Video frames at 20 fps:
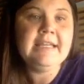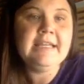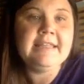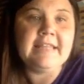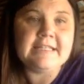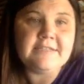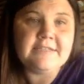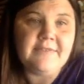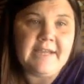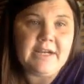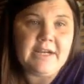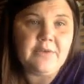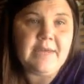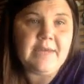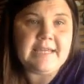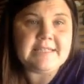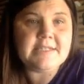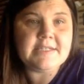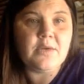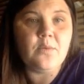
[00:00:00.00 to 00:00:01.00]
That's fine.
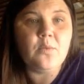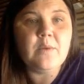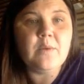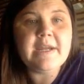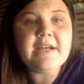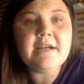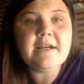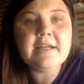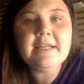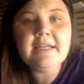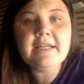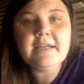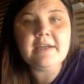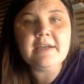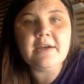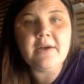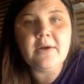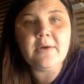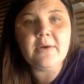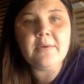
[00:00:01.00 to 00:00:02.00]
Okay, so we are going to
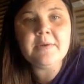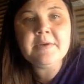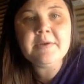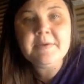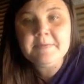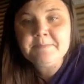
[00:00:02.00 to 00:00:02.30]
go